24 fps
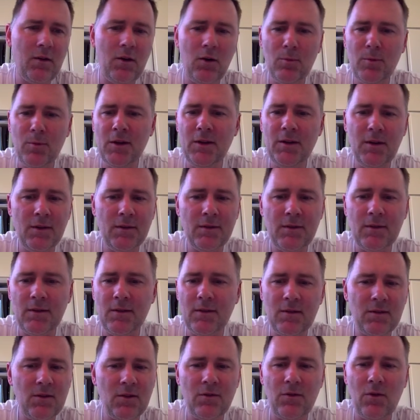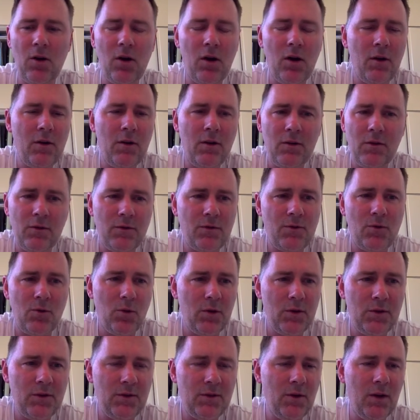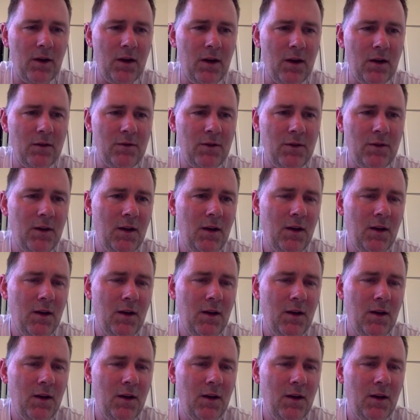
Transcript: how many instances of off of course you have,